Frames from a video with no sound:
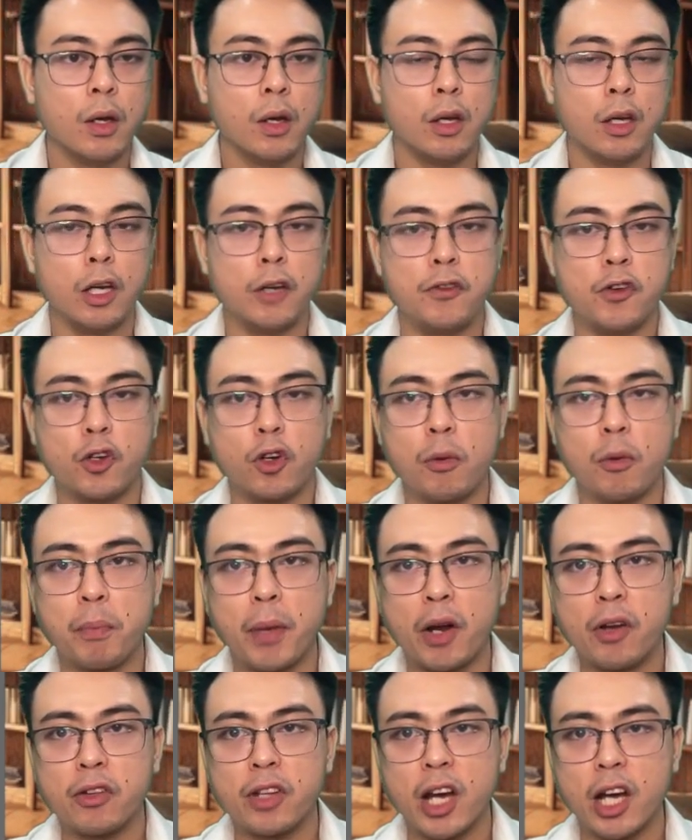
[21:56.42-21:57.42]
If you
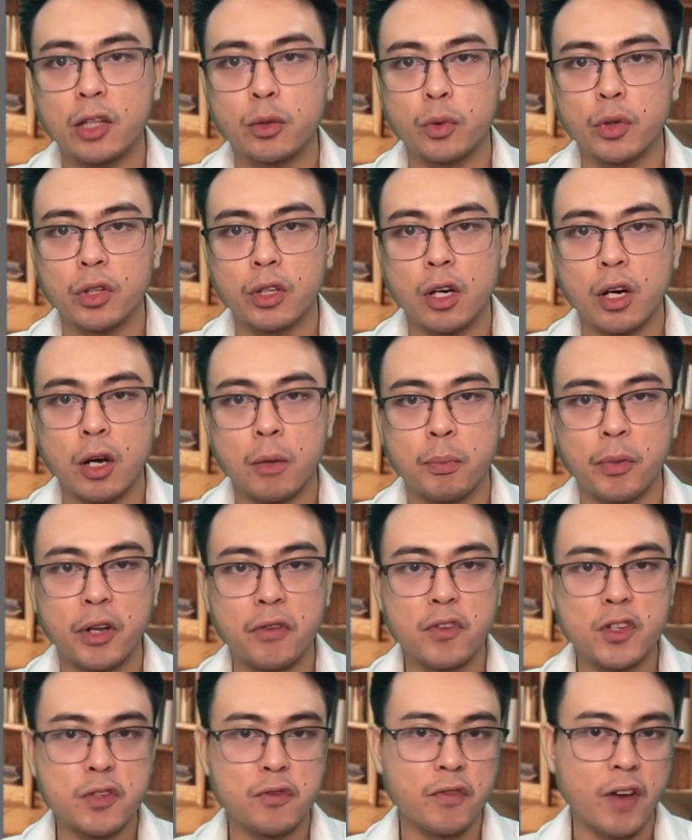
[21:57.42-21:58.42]
compare that with the
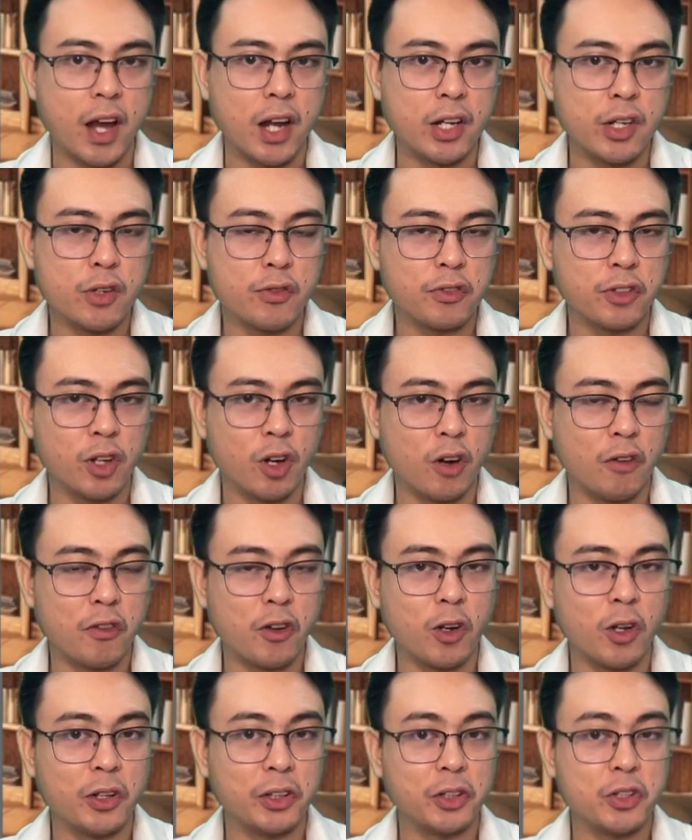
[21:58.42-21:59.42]
previous value of the
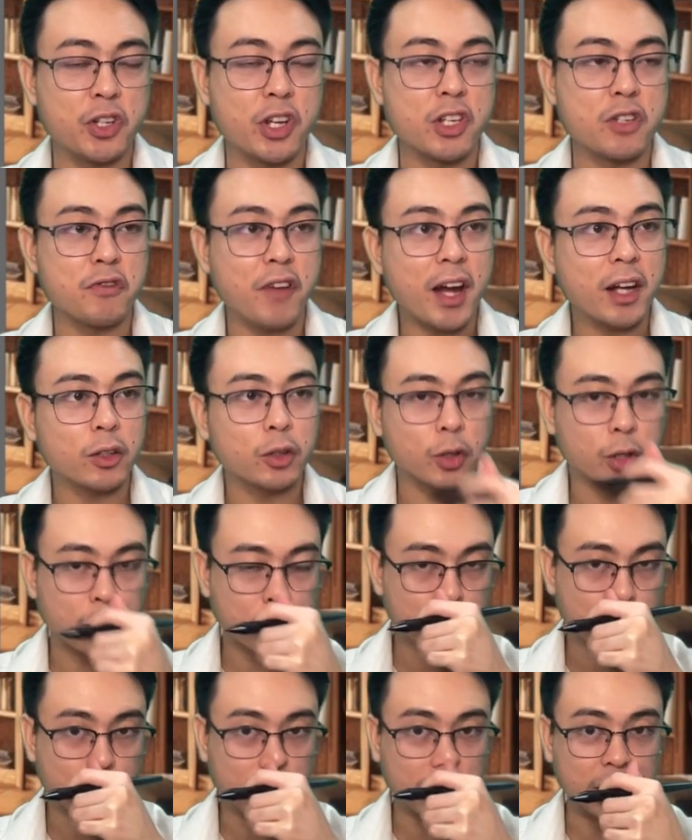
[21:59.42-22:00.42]
overall interchange
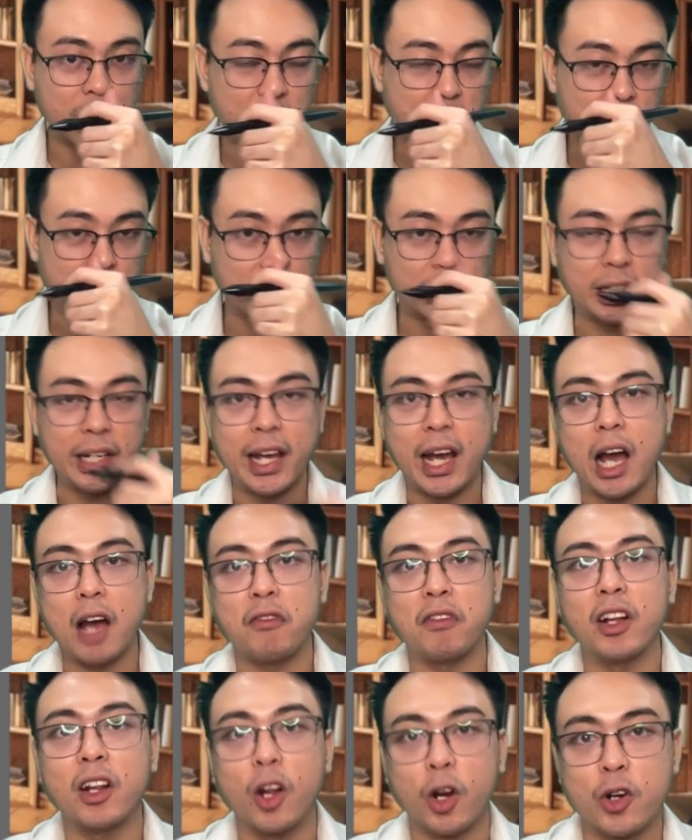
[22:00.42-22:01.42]
factor, we definitely
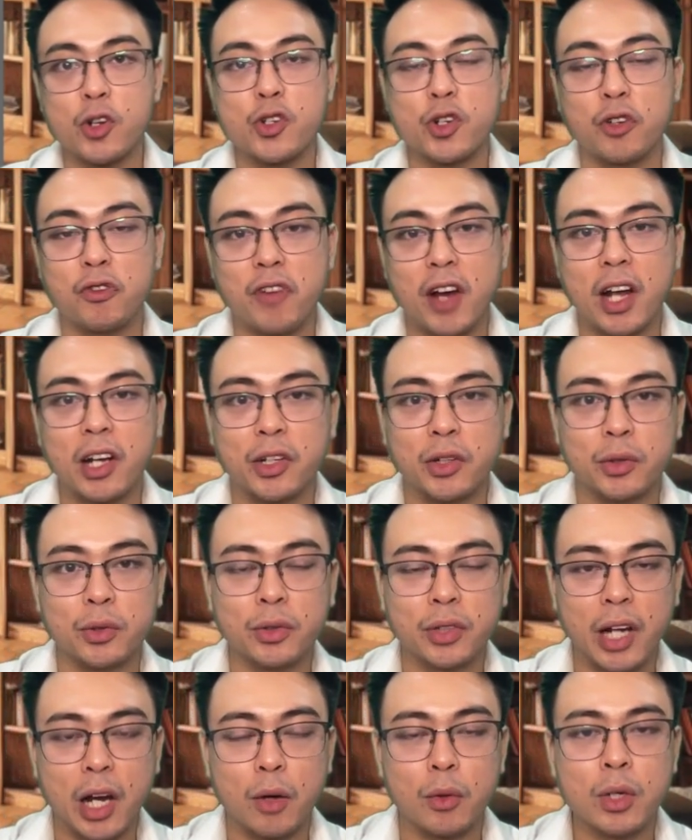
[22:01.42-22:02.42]
have a larger value
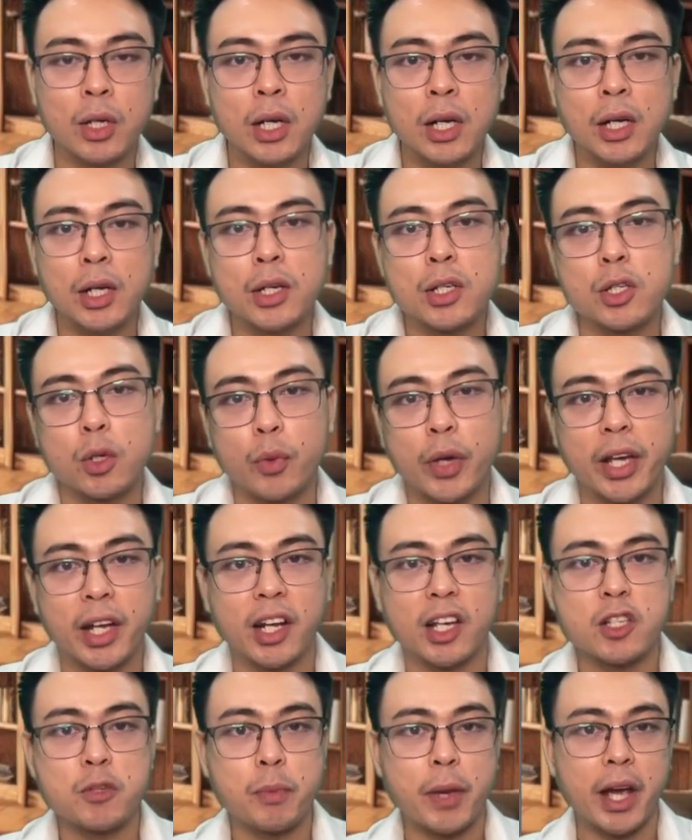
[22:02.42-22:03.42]
now. So we can
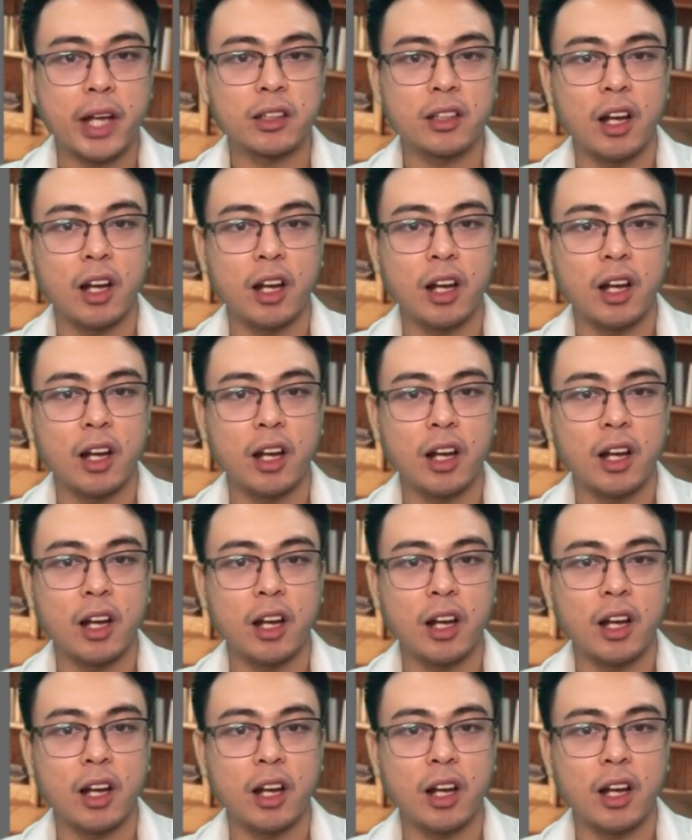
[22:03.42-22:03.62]
expect